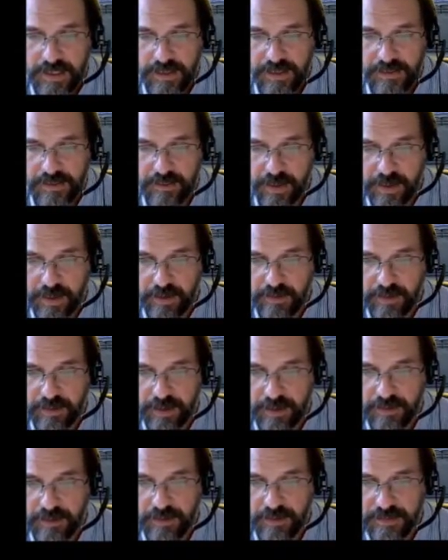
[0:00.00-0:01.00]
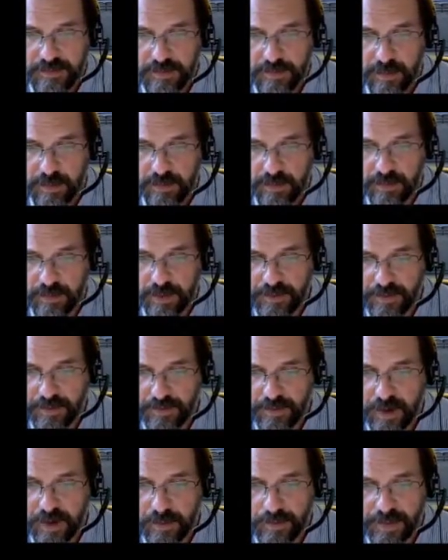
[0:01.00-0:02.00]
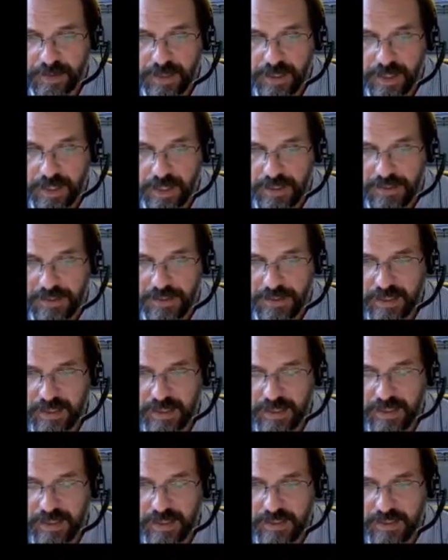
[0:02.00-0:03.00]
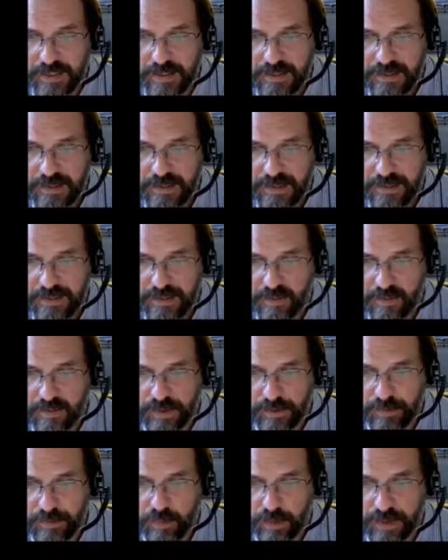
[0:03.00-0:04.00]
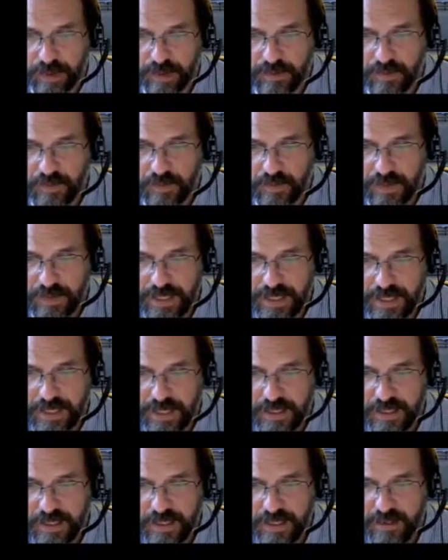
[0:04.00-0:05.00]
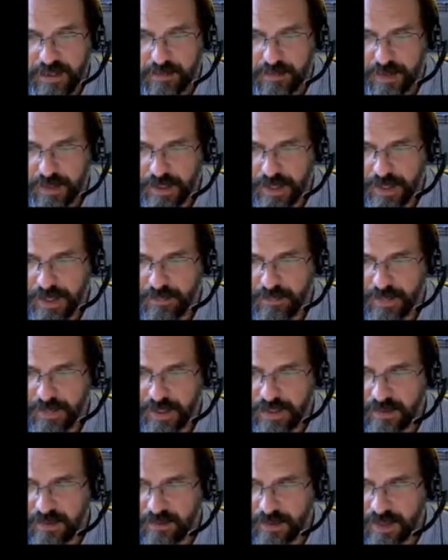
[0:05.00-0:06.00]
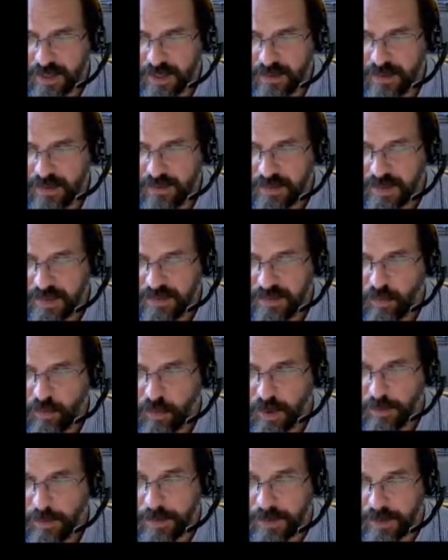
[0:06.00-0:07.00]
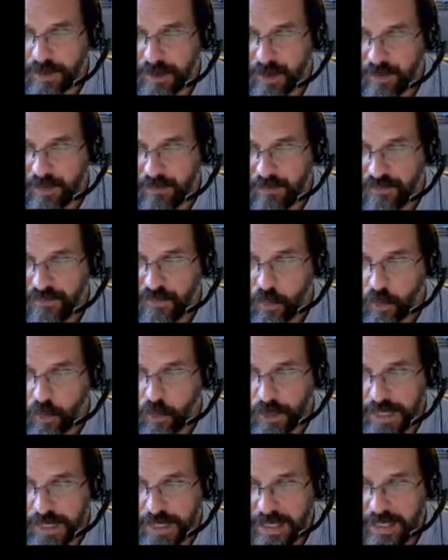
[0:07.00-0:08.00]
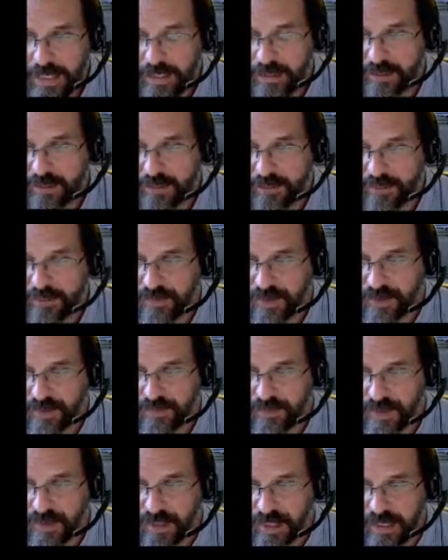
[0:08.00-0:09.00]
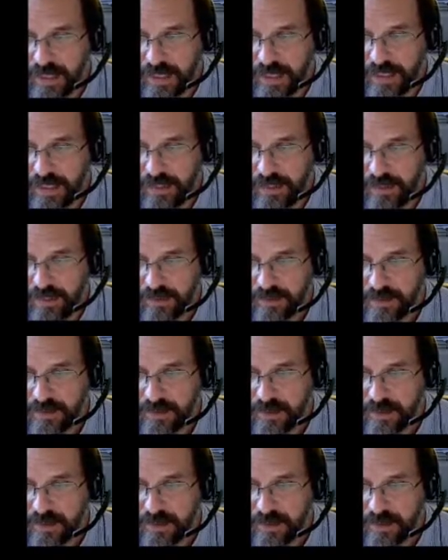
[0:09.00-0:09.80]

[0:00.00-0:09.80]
In inspired air, the partial pressure of carbon dioxide is only 0.3, but in alveolar air, it's a whopping 40. It's very, very high.